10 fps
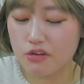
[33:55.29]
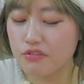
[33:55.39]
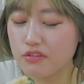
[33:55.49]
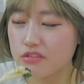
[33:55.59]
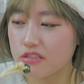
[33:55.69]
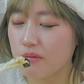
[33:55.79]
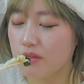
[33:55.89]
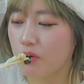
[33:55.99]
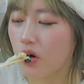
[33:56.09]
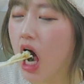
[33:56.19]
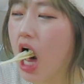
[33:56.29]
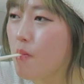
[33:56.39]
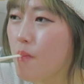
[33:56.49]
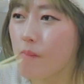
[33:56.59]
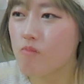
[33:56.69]
I don't even know his name anymore.
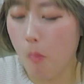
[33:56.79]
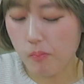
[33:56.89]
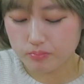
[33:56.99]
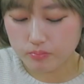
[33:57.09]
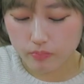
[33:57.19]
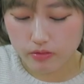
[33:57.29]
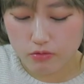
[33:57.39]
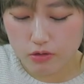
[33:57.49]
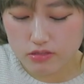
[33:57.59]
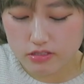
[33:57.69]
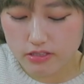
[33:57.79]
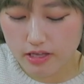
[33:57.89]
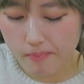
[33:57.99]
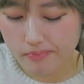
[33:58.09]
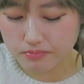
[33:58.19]
What was his
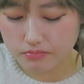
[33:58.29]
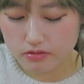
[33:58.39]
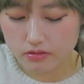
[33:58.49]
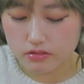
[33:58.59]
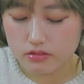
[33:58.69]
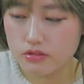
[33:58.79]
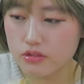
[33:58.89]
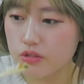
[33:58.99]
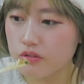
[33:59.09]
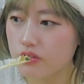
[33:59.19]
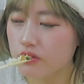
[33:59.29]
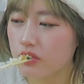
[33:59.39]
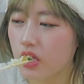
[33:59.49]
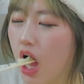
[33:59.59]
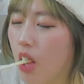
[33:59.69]
name?
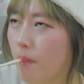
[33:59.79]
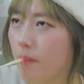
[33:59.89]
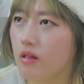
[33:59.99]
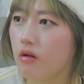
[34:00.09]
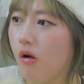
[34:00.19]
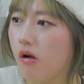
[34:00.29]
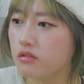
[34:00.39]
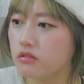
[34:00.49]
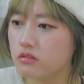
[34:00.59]
Newton? No.